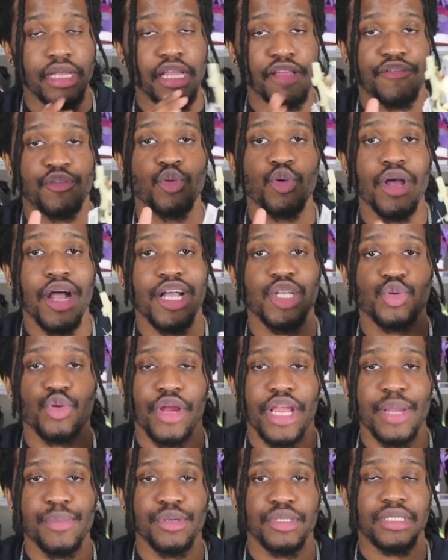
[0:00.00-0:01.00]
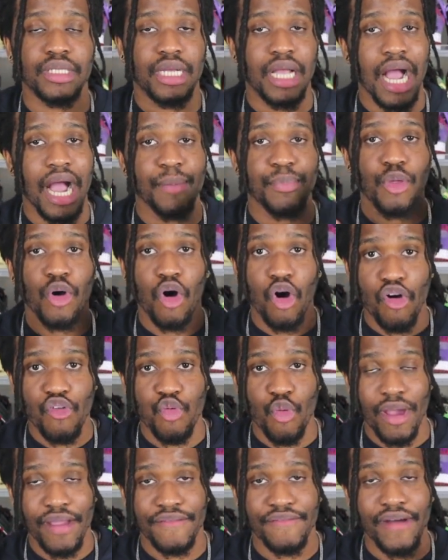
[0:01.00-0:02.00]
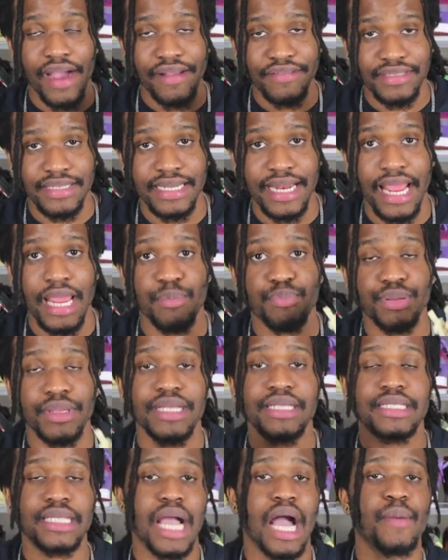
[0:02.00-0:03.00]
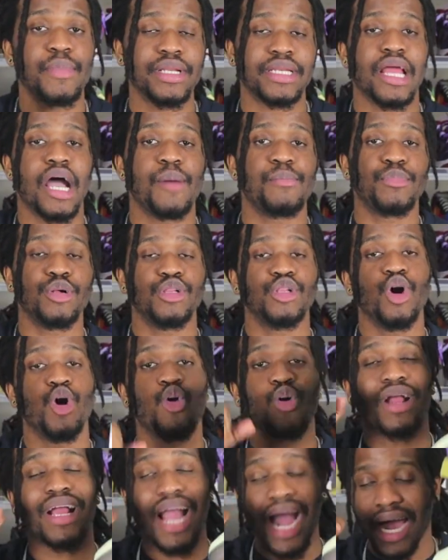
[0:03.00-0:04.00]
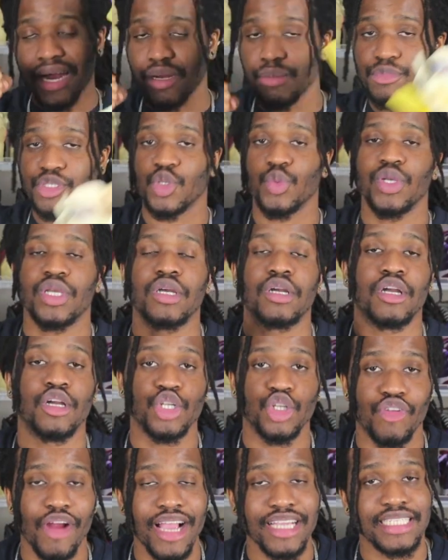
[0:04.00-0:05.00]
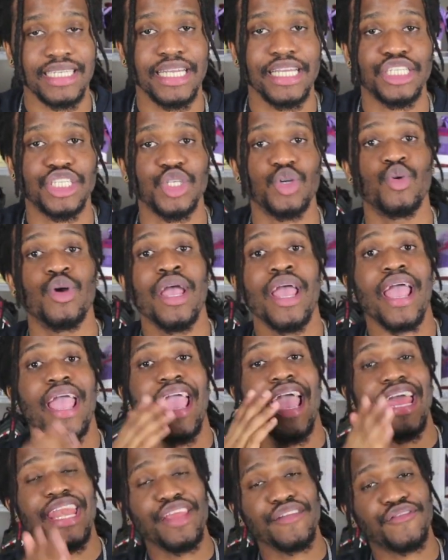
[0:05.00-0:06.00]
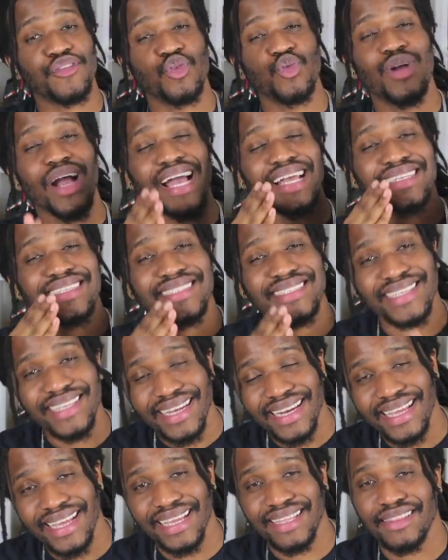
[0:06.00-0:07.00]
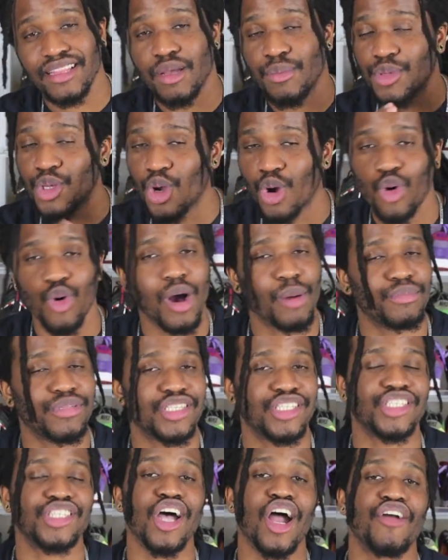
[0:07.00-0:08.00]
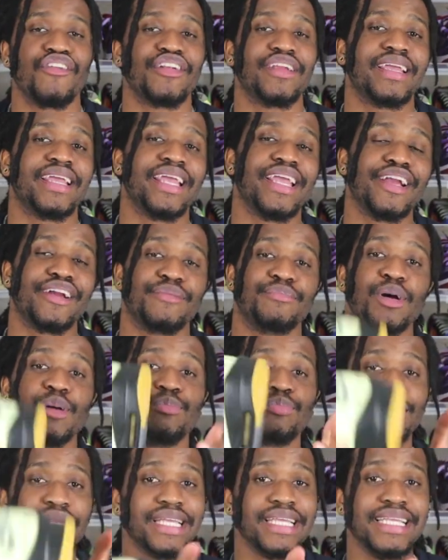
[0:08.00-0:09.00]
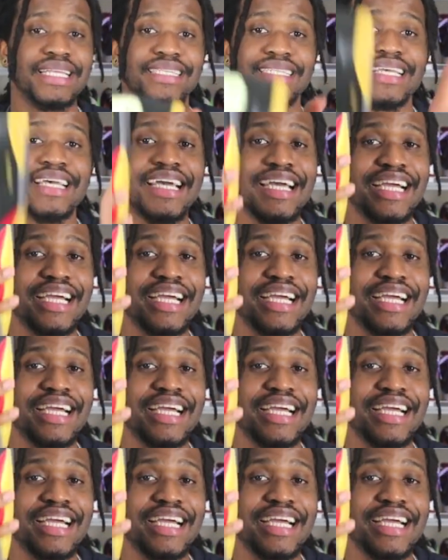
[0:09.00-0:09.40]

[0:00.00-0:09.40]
If you guys were able to cop the Off-White 5s today, please comment down below, got them, so we could congratulate you. And if you guys didn't hit them, yo, I'm sorry to hear, but please